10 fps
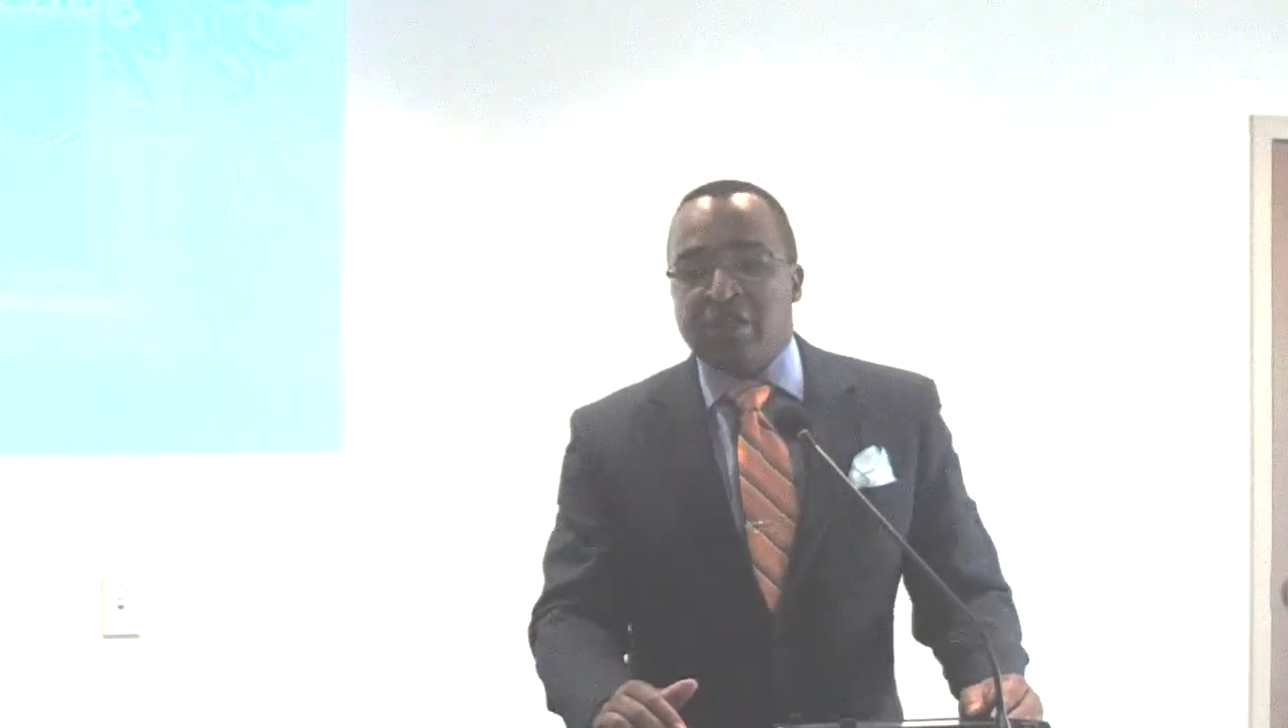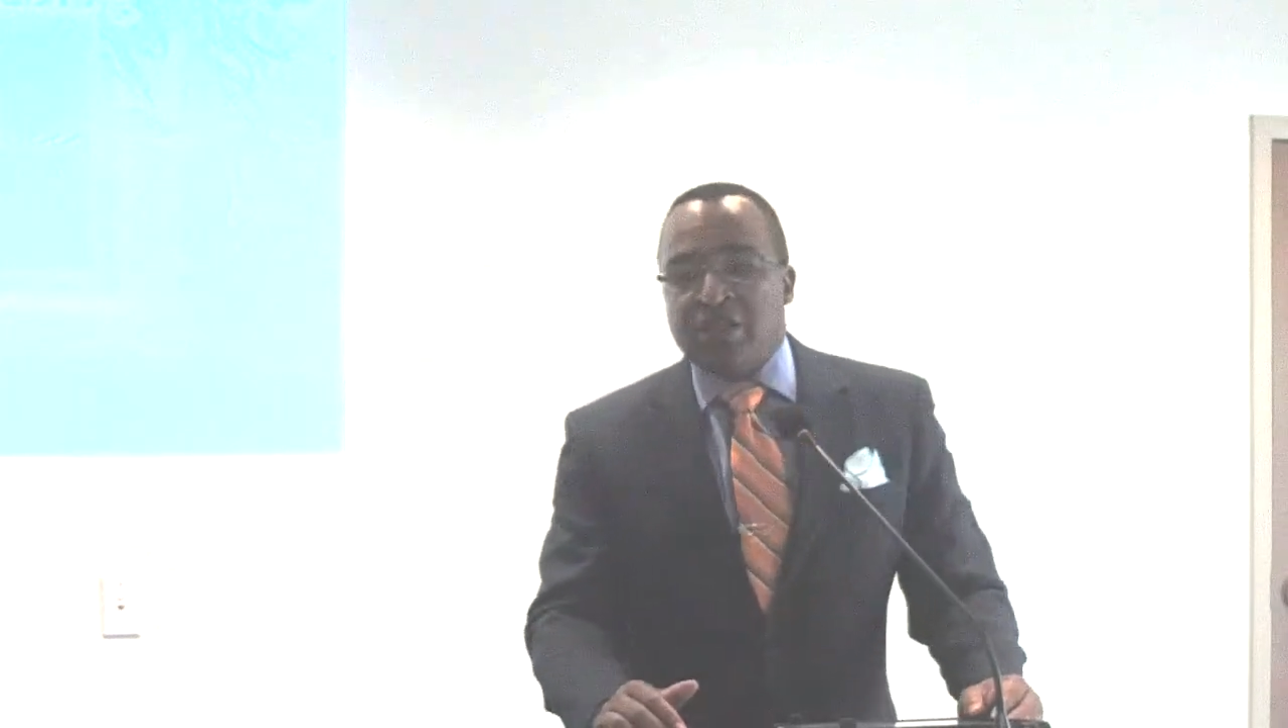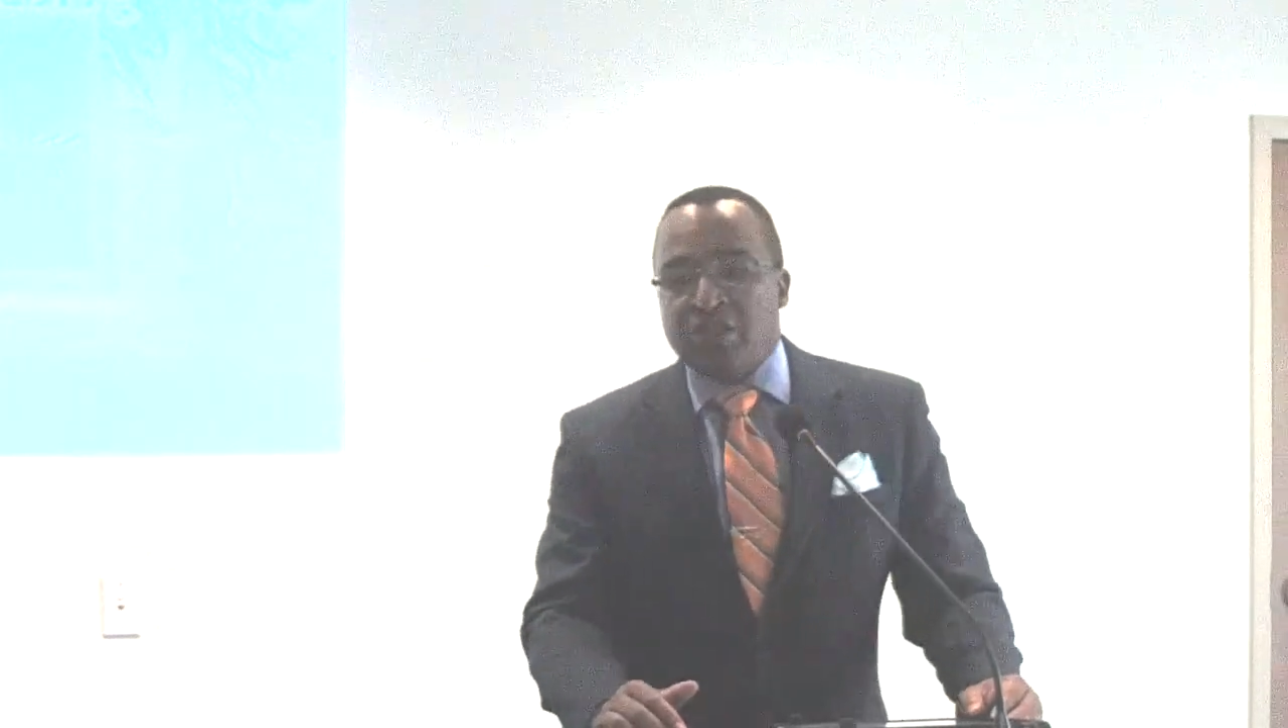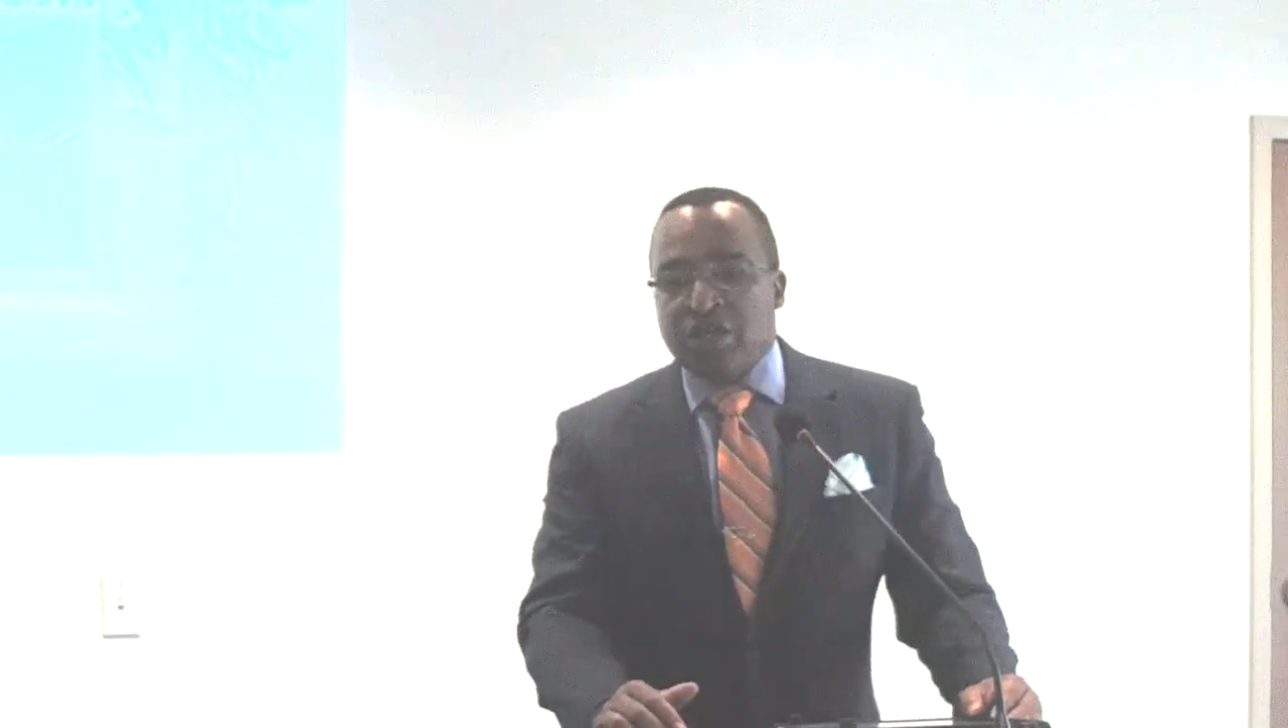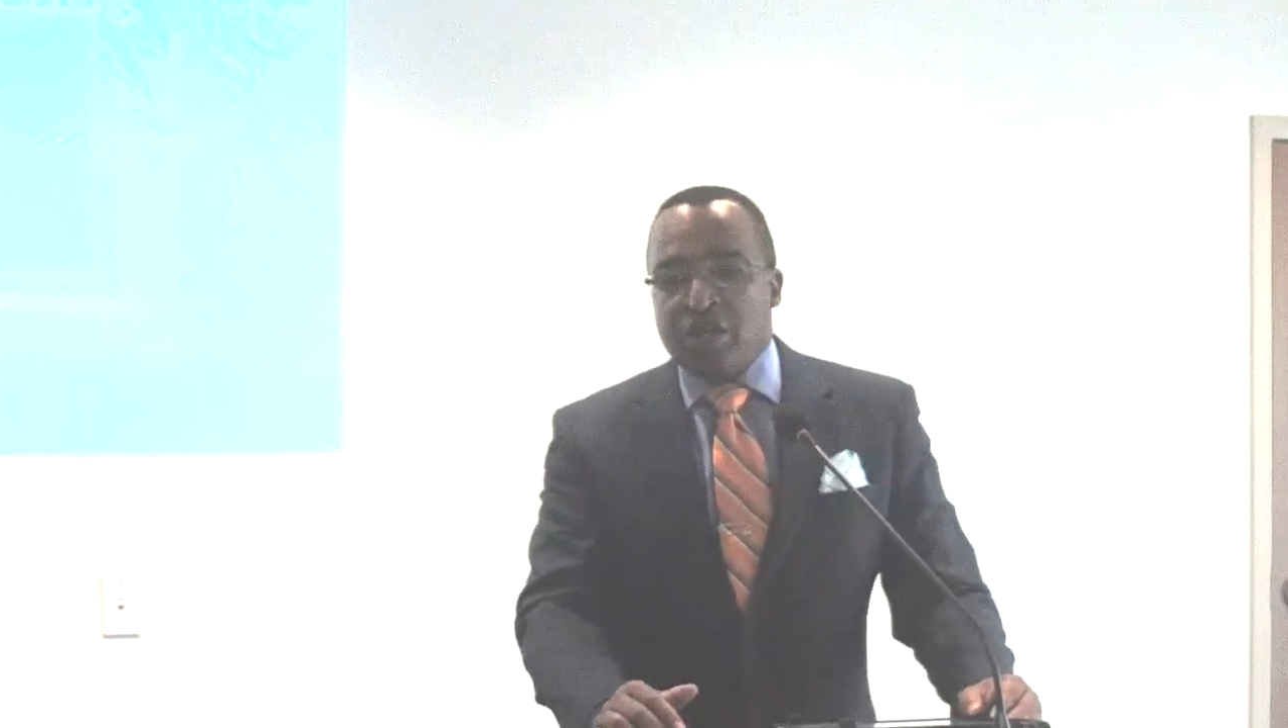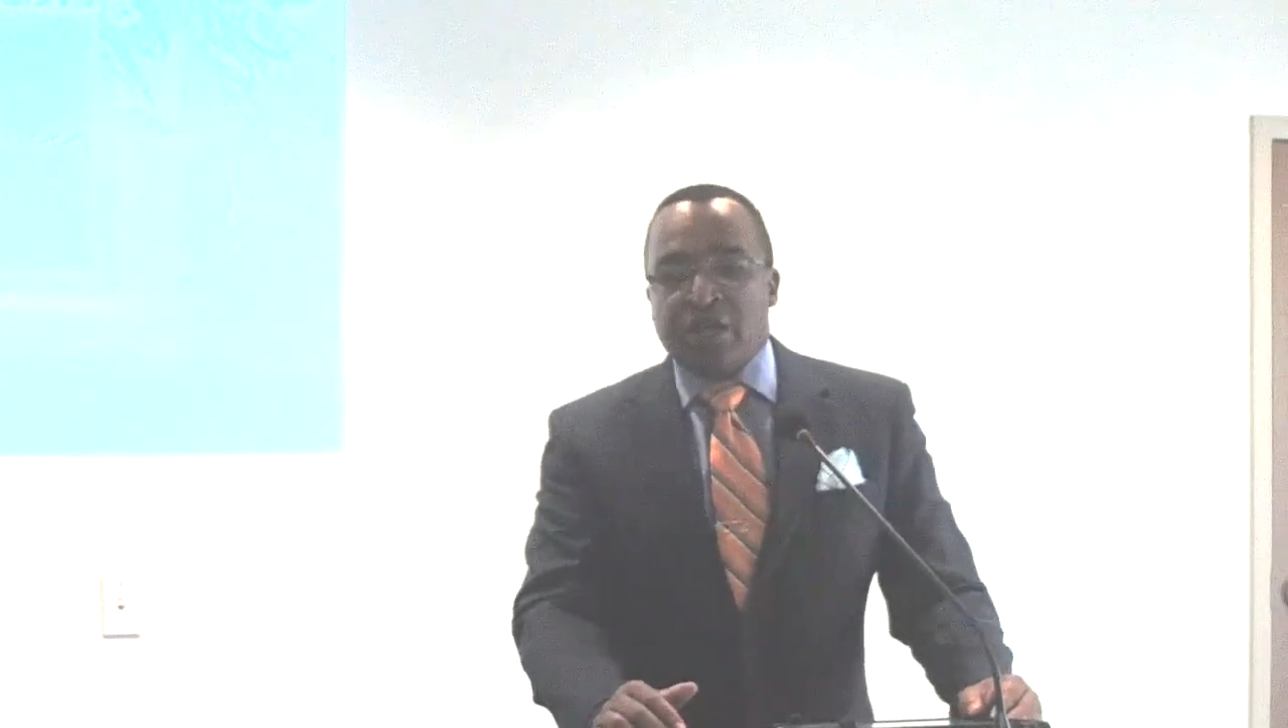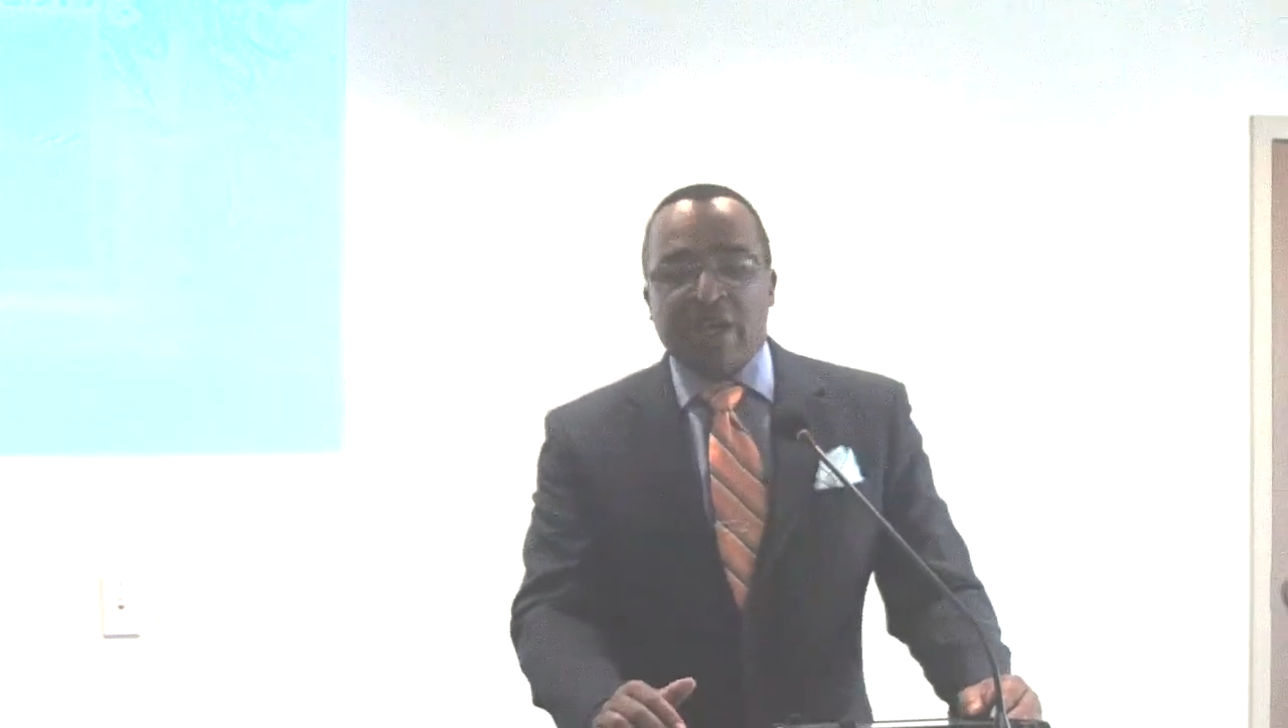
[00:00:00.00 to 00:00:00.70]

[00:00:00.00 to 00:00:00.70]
another year to